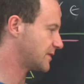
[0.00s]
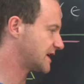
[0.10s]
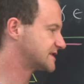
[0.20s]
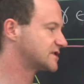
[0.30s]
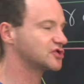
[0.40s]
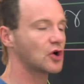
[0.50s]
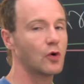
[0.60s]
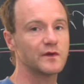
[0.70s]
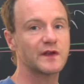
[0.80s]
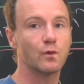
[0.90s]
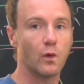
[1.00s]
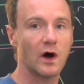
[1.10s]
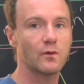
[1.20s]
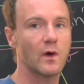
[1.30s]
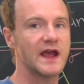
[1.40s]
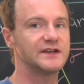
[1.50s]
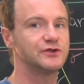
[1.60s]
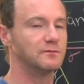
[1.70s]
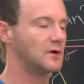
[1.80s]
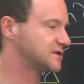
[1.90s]
because there's only one way to
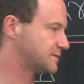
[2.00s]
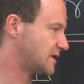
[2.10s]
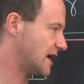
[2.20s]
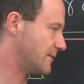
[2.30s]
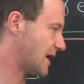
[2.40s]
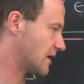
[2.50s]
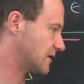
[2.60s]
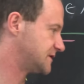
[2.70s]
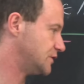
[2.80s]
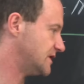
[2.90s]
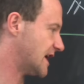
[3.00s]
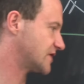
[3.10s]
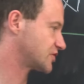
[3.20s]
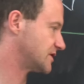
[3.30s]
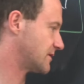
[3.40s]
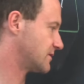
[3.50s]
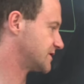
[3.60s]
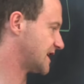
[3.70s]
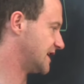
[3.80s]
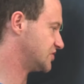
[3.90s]
multiply a pair of two natural
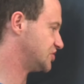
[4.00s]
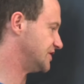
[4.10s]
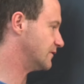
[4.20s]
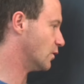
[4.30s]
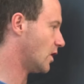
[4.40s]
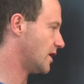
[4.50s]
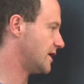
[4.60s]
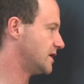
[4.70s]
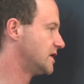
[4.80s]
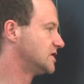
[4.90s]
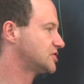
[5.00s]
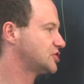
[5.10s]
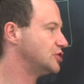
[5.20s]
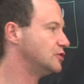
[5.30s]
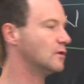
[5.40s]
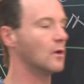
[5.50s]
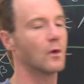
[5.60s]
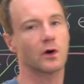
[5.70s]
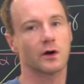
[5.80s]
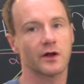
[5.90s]
numbers and achieve one, two,
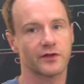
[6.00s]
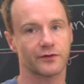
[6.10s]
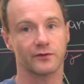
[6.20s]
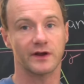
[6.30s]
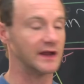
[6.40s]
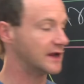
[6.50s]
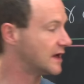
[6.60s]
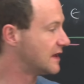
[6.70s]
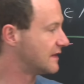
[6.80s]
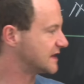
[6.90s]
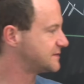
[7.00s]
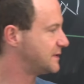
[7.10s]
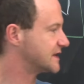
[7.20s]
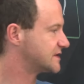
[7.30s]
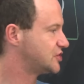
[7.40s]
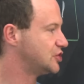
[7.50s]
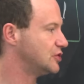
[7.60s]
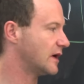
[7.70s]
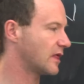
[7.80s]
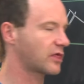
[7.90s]
or three. That's because
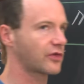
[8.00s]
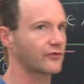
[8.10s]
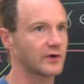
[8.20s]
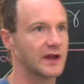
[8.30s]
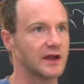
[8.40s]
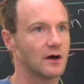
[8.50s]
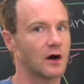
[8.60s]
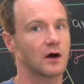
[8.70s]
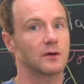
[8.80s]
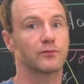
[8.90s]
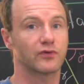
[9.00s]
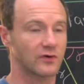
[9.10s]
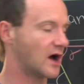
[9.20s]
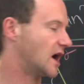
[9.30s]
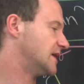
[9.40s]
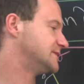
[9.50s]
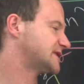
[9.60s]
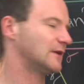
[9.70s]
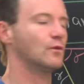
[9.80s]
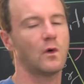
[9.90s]
two and three are primes,
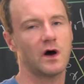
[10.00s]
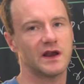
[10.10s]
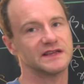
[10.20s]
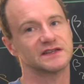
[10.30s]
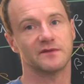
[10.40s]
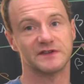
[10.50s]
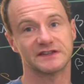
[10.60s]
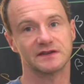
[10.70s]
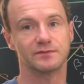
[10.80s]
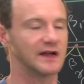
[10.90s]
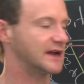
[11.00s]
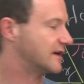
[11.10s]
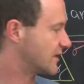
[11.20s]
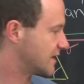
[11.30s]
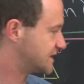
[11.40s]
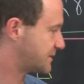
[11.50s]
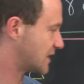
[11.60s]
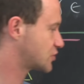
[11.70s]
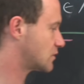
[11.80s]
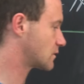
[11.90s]
and one is obviously playing a very
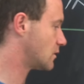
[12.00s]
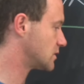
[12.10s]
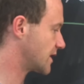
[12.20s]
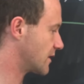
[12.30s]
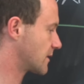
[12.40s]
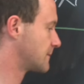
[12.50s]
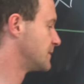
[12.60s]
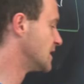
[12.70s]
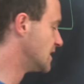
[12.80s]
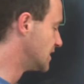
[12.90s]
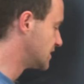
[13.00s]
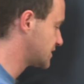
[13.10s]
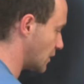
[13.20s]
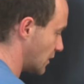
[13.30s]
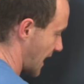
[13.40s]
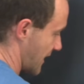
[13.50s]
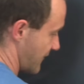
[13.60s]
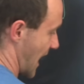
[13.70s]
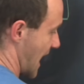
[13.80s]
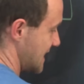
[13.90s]
special role here. So if
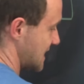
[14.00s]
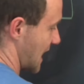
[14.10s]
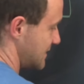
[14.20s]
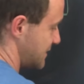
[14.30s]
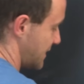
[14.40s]
a times